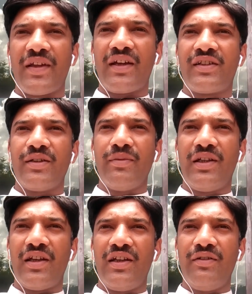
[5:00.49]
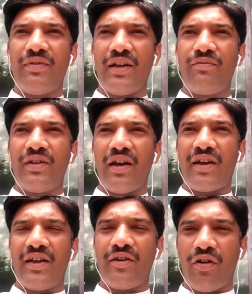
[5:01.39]
And similarly, when we
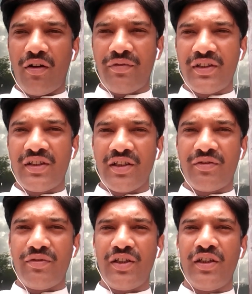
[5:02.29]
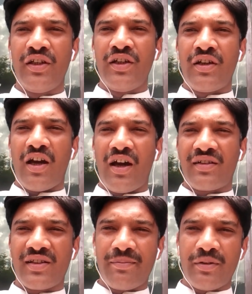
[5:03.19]
are in offices, we are
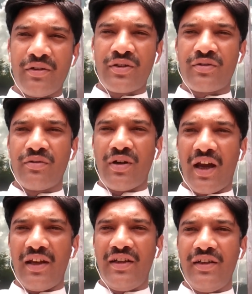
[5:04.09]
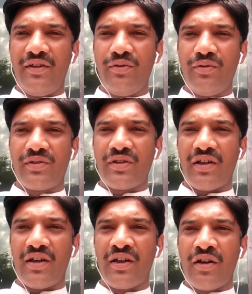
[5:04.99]
supposed to highly use
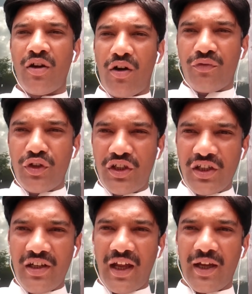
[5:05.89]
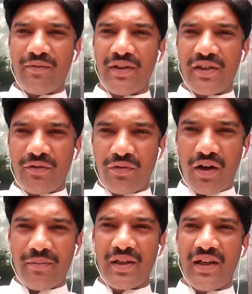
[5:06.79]
official language and
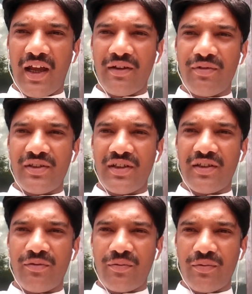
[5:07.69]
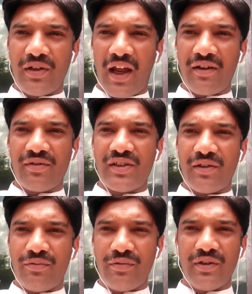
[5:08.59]
formal language and the language
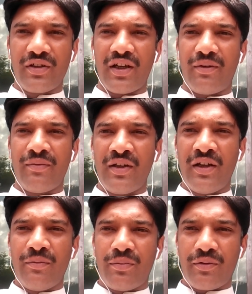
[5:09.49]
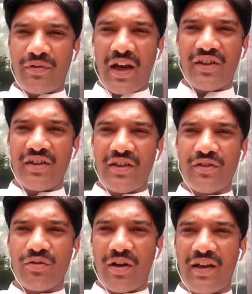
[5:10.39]
of work and profession
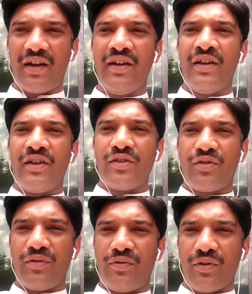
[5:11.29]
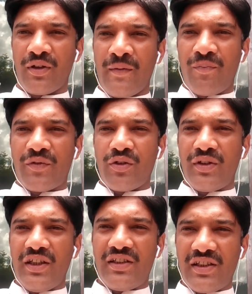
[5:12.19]
and so on and so forth. So
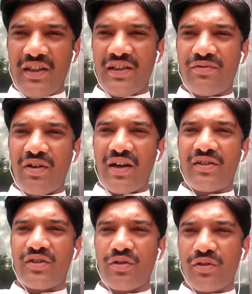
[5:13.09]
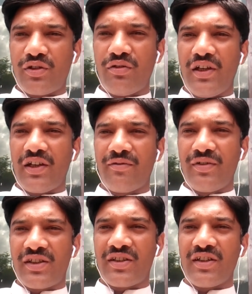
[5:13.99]
this is what
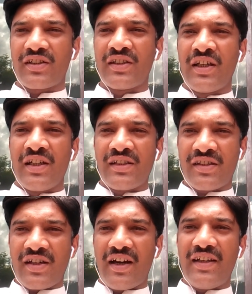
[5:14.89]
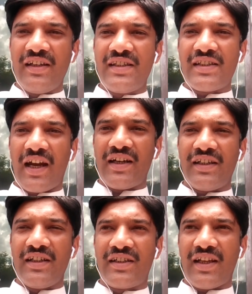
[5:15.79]
sociolinguistics studies, and
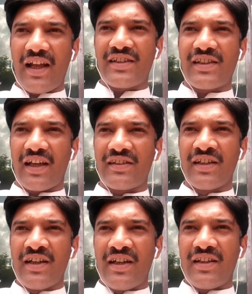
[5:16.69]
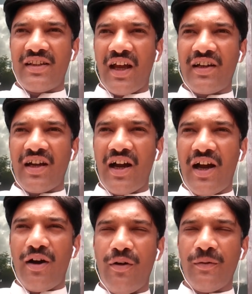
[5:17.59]
it tells us that
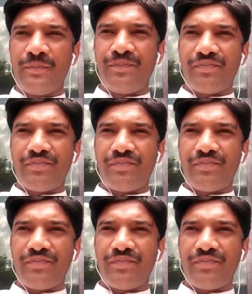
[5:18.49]
how